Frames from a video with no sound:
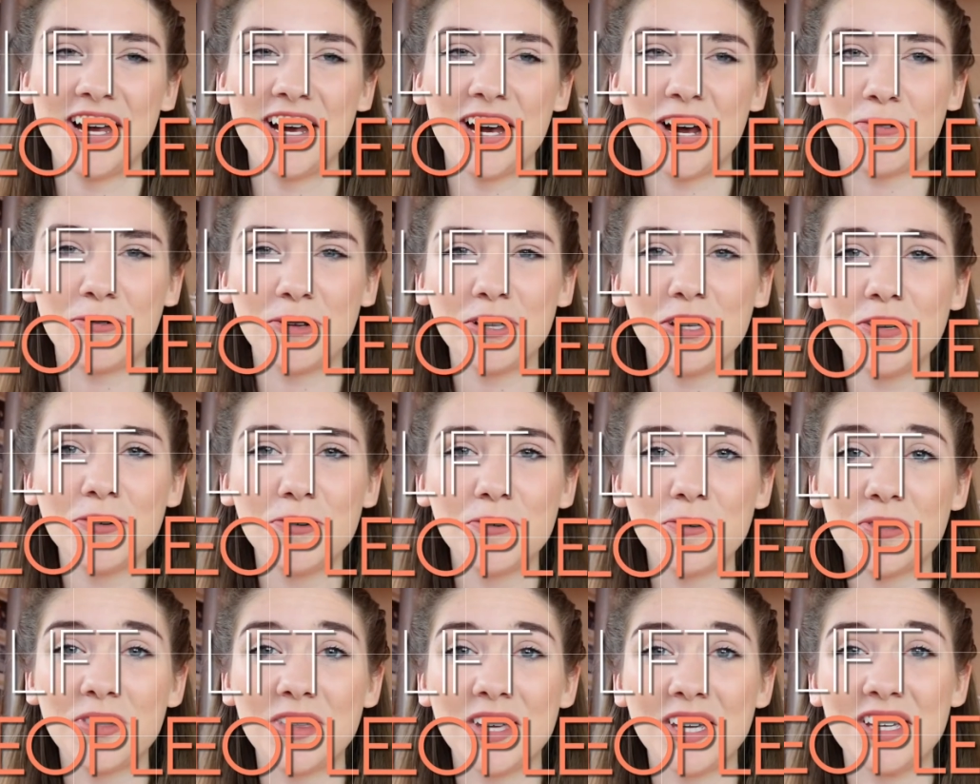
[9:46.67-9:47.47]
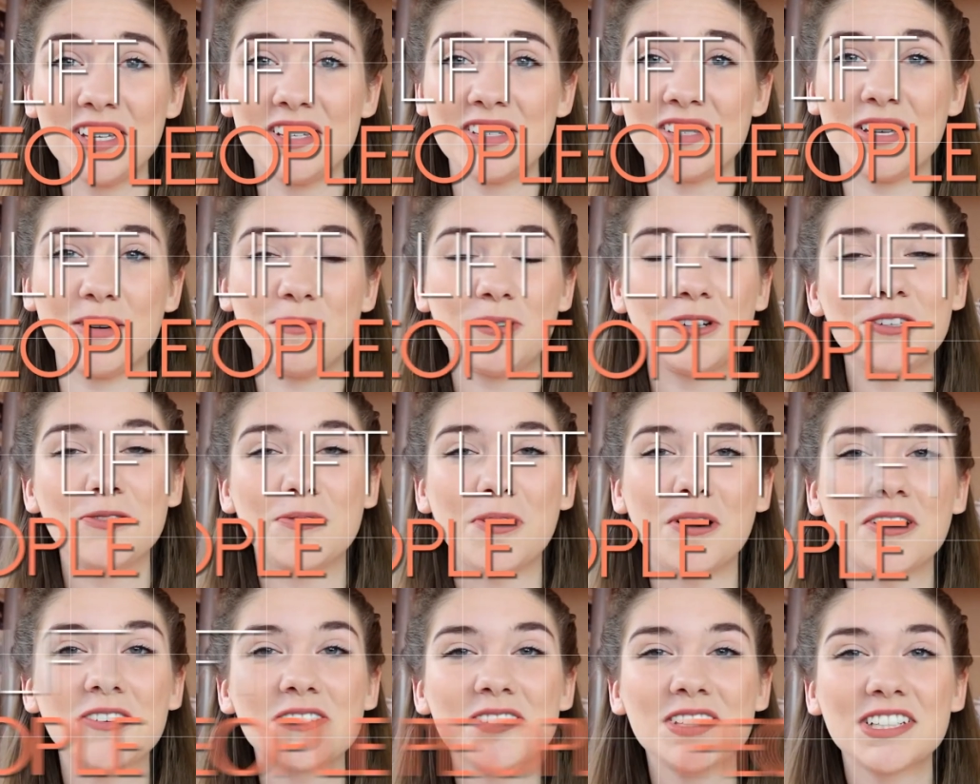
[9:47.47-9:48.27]
A really cool thing is that when you
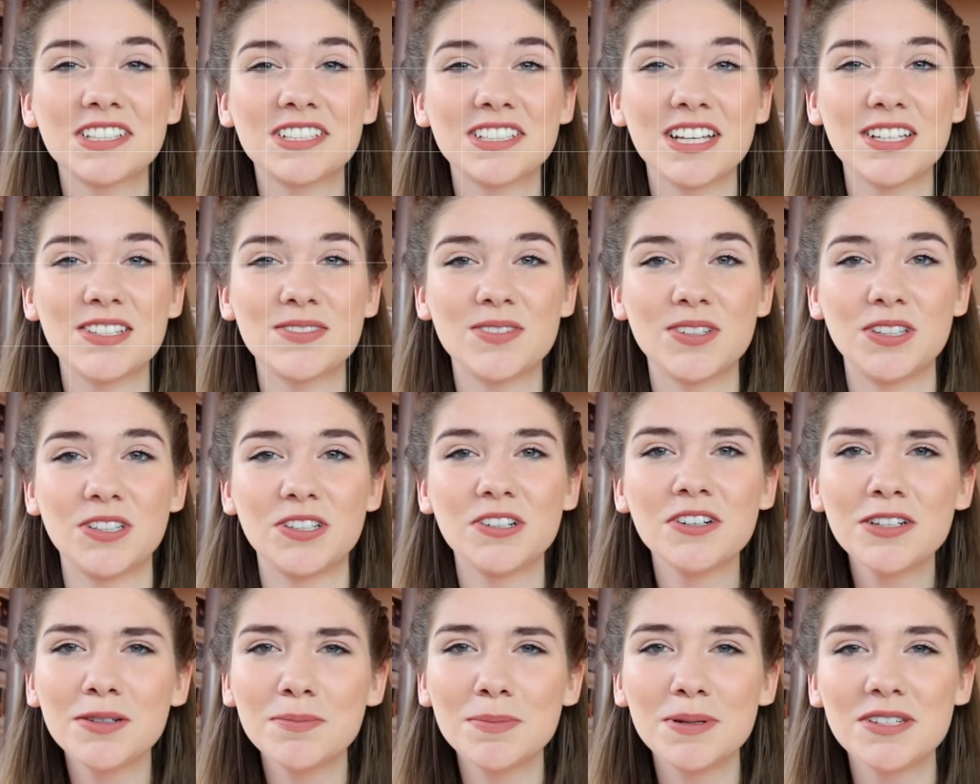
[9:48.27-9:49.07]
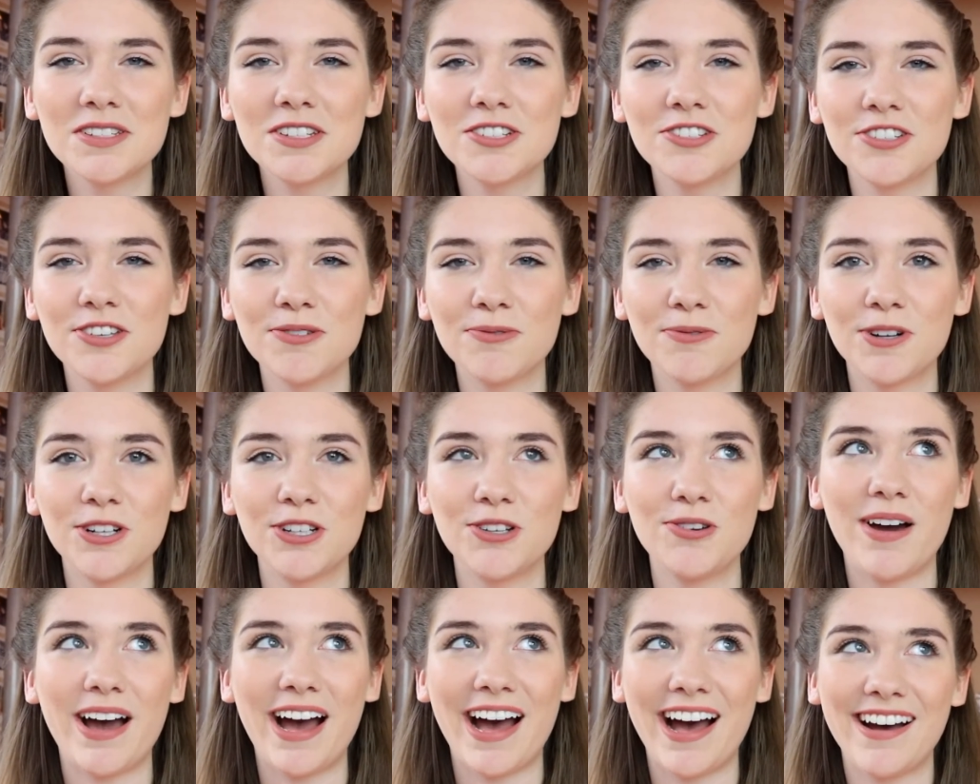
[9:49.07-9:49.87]
are successful, you're in a position where
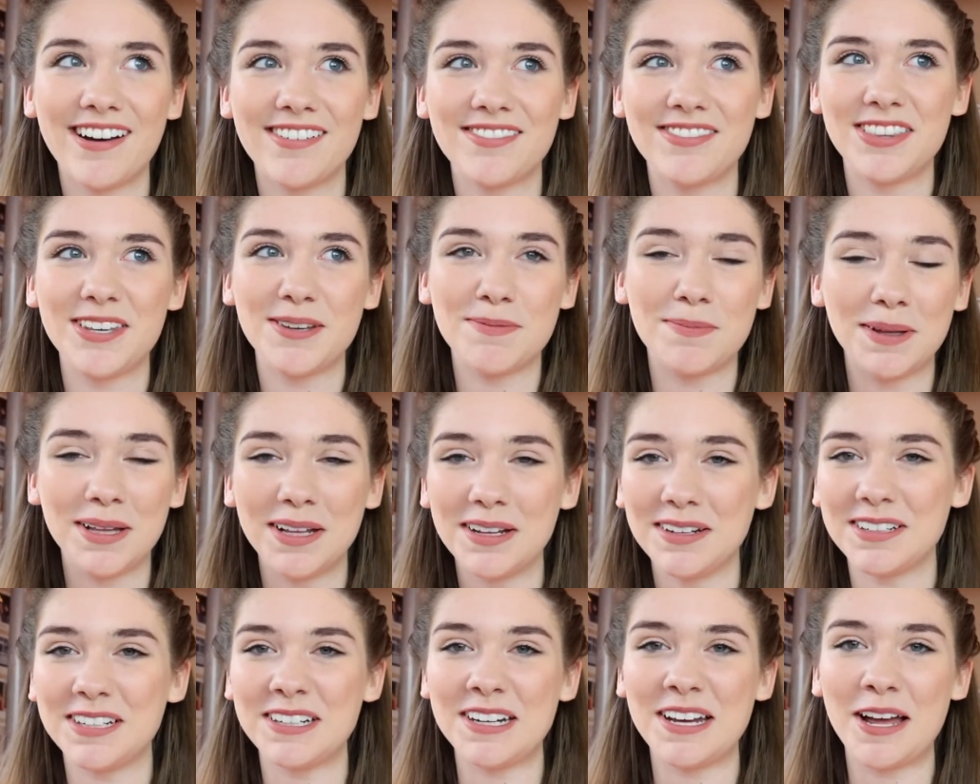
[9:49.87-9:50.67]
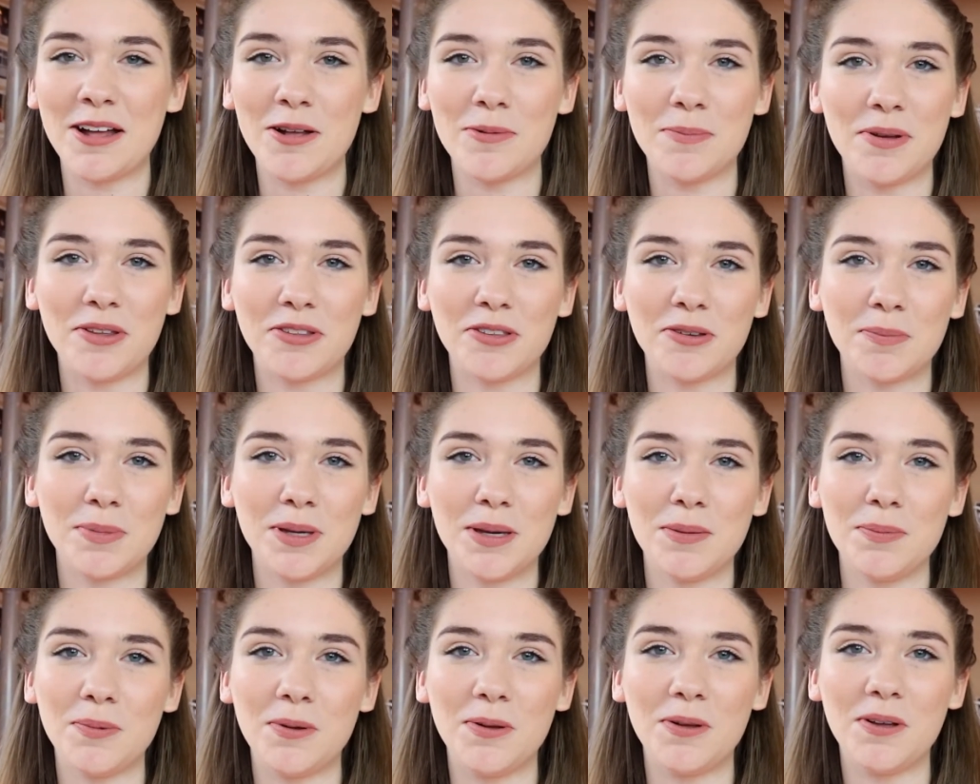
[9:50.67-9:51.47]
you have the ability to help other
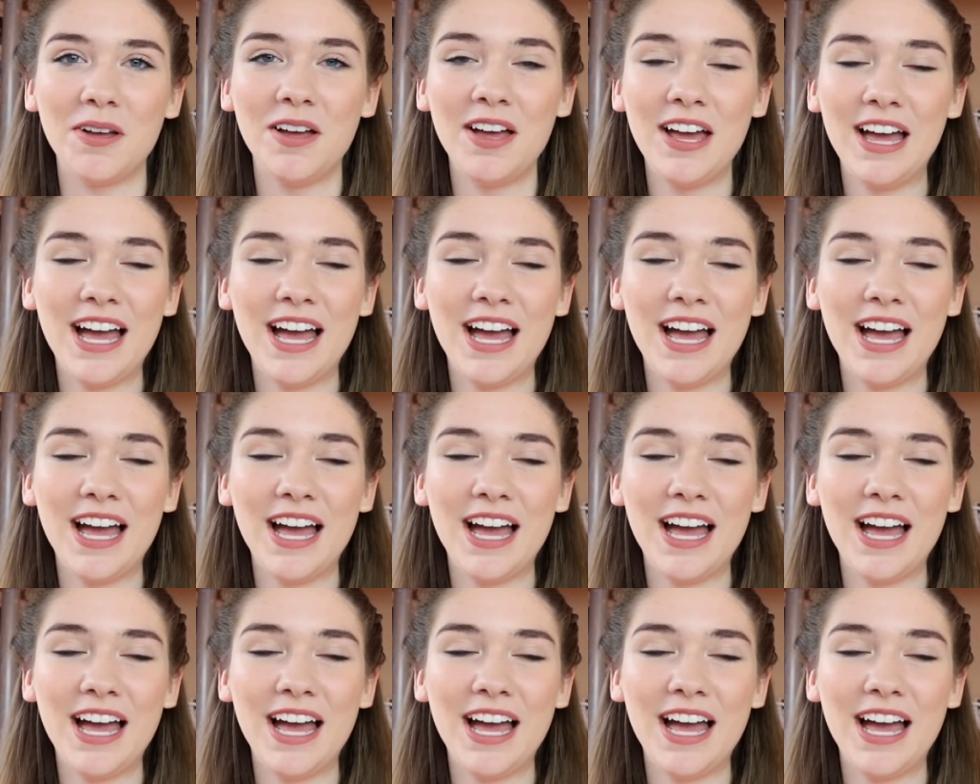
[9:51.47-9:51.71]
people,